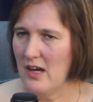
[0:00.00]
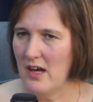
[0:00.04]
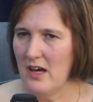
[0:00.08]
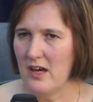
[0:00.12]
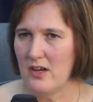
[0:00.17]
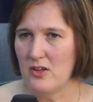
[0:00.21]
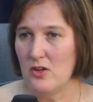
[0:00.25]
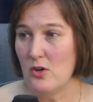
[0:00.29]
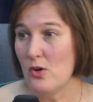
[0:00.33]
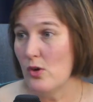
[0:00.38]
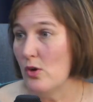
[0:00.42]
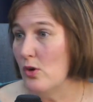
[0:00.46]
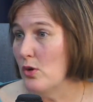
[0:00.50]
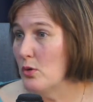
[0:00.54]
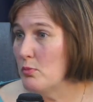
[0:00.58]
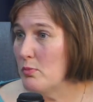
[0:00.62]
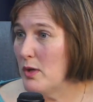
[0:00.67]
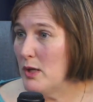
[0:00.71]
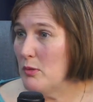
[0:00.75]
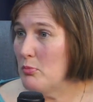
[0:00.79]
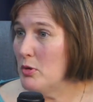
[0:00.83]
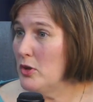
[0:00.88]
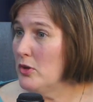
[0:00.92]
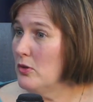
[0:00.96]
your own
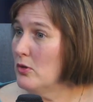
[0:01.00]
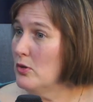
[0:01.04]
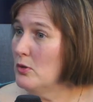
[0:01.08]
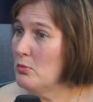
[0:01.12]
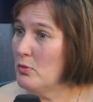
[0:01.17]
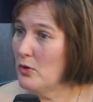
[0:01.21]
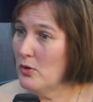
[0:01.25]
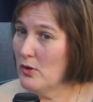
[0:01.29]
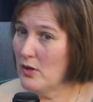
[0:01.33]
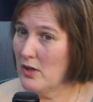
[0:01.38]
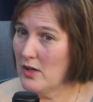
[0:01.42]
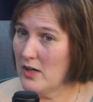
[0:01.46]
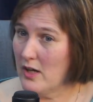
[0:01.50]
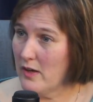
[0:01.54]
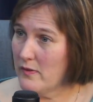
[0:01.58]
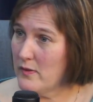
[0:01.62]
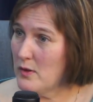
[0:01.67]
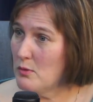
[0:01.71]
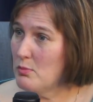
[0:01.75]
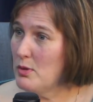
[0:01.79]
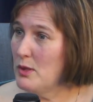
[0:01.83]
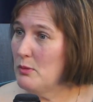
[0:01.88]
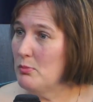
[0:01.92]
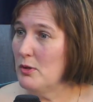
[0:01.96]
people group or
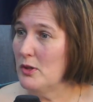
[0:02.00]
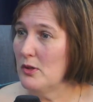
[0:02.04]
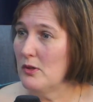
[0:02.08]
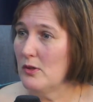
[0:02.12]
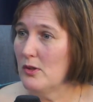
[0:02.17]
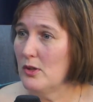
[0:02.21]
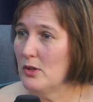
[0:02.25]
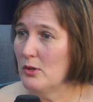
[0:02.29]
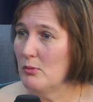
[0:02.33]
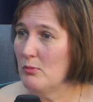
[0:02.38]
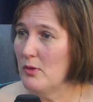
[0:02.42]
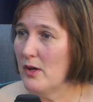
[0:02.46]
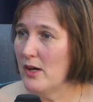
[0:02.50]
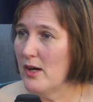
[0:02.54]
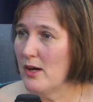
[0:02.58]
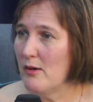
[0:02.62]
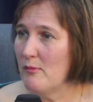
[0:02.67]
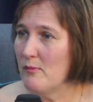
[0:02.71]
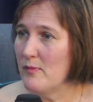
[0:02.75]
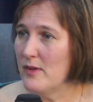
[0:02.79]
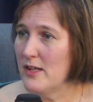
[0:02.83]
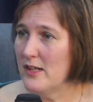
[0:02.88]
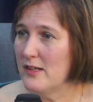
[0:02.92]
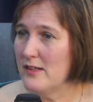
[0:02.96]
another people group?
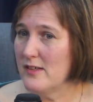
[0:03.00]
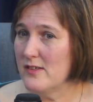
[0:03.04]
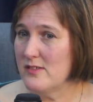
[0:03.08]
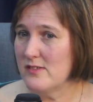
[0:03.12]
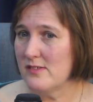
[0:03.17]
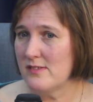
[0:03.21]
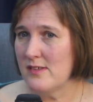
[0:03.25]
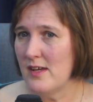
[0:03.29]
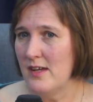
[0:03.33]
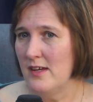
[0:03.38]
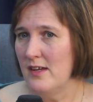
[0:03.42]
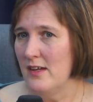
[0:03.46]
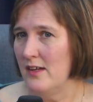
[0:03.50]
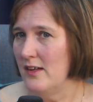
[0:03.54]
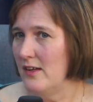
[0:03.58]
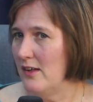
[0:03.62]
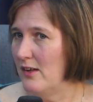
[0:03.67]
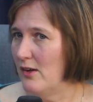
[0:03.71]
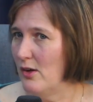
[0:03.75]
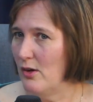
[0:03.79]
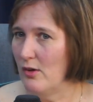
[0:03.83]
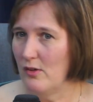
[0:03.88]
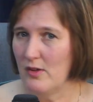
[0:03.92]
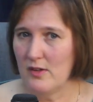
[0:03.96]
It is,
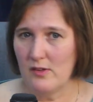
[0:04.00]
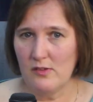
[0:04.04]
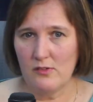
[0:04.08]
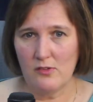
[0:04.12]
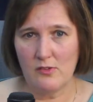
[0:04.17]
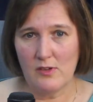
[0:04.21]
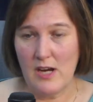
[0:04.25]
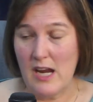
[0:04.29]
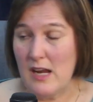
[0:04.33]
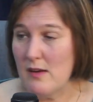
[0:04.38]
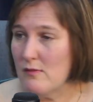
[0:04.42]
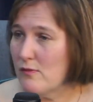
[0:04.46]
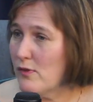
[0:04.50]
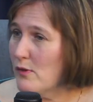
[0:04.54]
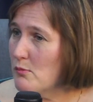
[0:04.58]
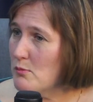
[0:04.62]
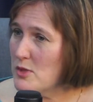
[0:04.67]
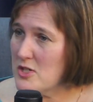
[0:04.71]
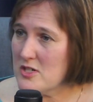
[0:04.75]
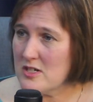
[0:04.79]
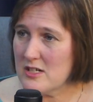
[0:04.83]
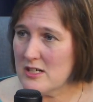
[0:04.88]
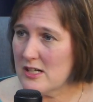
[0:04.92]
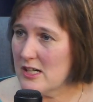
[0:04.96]
great for
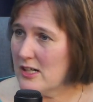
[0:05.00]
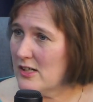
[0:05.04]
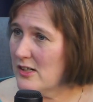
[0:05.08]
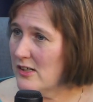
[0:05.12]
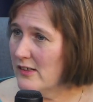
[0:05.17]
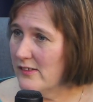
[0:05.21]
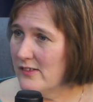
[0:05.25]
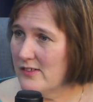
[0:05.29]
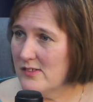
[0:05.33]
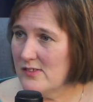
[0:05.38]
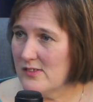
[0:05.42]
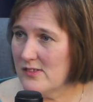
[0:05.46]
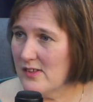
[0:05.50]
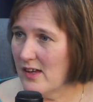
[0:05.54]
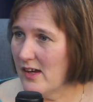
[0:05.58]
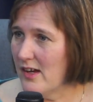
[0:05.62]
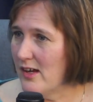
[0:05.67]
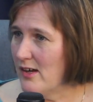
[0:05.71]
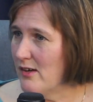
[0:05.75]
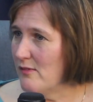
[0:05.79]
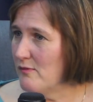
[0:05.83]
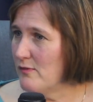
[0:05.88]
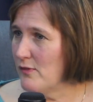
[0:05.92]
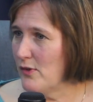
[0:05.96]
missionaries,
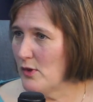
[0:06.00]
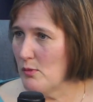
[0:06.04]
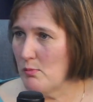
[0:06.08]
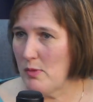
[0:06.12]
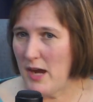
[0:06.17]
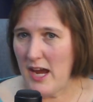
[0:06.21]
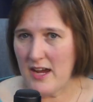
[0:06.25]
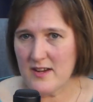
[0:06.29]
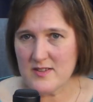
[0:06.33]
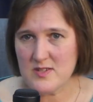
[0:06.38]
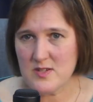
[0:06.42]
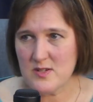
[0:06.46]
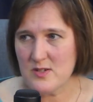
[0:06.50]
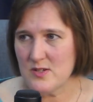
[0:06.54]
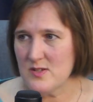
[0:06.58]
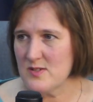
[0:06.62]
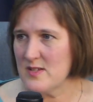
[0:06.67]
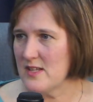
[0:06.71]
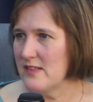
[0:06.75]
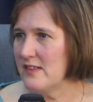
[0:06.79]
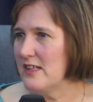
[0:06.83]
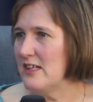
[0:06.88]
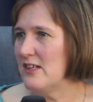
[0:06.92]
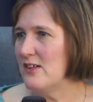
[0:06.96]
for
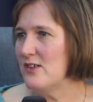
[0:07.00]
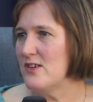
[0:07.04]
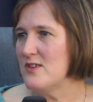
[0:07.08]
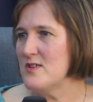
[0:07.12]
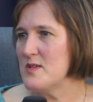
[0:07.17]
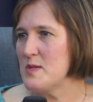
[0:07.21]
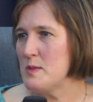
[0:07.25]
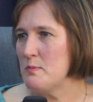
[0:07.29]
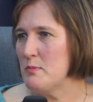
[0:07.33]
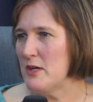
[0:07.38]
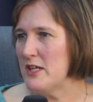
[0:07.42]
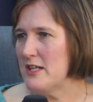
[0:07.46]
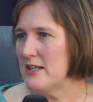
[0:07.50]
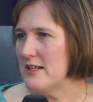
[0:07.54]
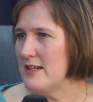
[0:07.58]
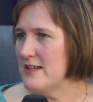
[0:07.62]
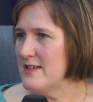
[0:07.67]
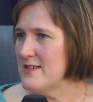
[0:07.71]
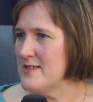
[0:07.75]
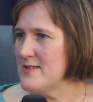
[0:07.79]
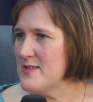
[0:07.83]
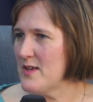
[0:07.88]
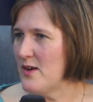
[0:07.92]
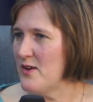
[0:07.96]
pastors and leaders, but it
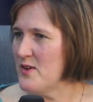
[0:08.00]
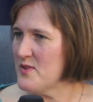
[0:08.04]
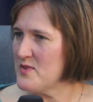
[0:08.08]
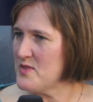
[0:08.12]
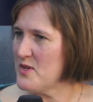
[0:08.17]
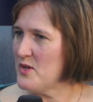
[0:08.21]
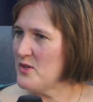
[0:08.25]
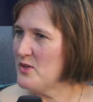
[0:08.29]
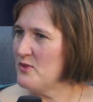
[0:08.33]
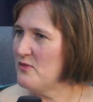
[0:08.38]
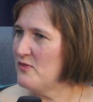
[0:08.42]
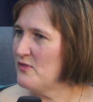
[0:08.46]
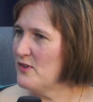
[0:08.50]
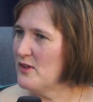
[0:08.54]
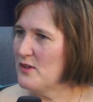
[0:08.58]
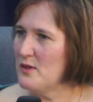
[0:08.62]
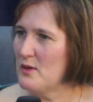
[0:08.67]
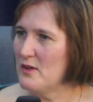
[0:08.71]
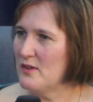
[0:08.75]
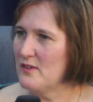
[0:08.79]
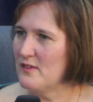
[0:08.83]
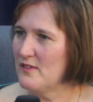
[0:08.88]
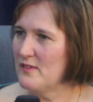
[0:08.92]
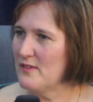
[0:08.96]
is also for
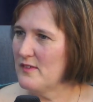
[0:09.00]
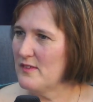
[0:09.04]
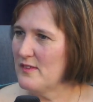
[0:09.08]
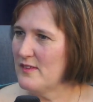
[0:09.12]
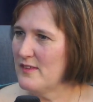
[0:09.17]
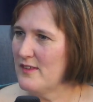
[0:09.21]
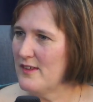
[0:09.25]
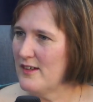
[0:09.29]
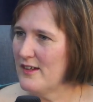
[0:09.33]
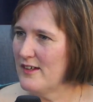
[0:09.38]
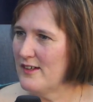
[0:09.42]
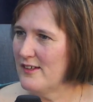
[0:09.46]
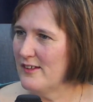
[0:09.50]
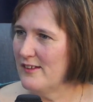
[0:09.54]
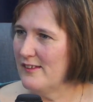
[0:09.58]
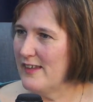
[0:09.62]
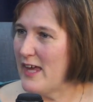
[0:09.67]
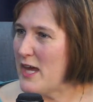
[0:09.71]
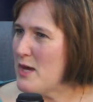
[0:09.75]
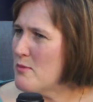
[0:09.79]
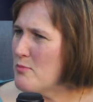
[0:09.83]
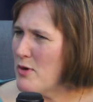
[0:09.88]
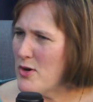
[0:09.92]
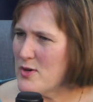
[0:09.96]
the
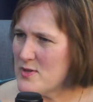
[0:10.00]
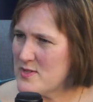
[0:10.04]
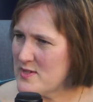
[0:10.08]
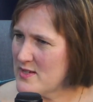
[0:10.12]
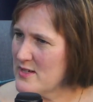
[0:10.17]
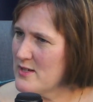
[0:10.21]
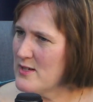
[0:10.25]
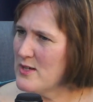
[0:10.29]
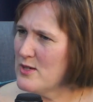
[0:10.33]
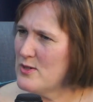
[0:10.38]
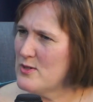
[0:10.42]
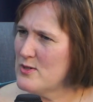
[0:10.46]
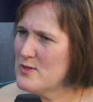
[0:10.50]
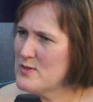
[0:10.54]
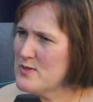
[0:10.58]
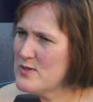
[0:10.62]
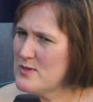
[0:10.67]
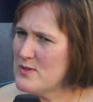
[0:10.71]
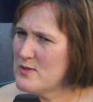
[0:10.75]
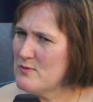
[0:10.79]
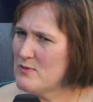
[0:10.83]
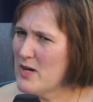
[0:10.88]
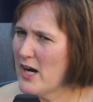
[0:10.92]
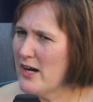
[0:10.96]
layperson
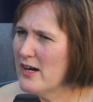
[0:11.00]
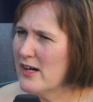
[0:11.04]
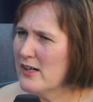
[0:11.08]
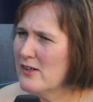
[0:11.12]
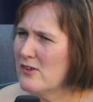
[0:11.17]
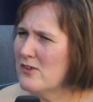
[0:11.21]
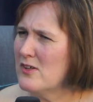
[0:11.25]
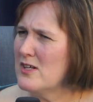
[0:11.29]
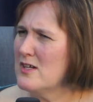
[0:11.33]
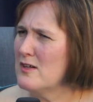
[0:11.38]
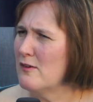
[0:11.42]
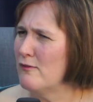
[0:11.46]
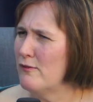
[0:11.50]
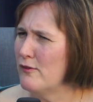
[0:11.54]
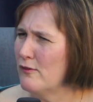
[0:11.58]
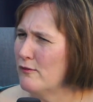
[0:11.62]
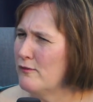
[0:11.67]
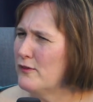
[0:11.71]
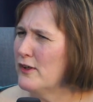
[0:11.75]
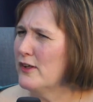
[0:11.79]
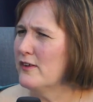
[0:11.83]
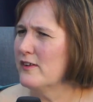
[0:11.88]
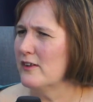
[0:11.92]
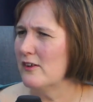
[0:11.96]
who's hungry to
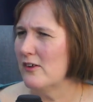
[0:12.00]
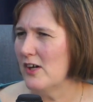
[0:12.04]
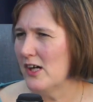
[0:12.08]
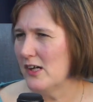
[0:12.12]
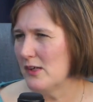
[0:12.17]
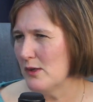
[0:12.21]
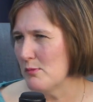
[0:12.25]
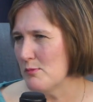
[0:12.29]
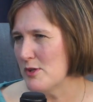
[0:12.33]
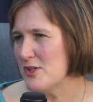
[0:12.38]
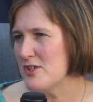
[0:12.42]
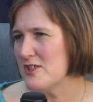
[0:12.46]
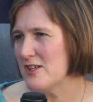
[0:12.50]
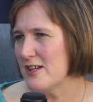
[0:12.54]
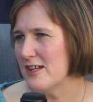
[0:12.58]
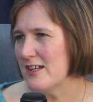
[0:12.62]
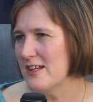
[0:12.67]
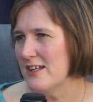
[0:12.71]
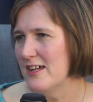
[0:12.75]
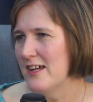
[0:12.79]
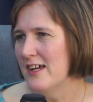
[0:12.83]
fulfill the Great Commission.